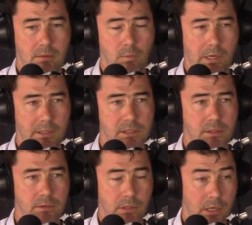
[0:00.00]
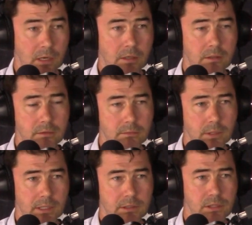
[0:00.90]
willing to learn,
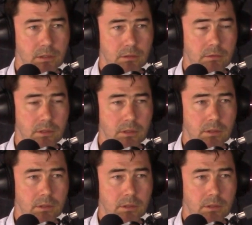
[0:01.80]
willing to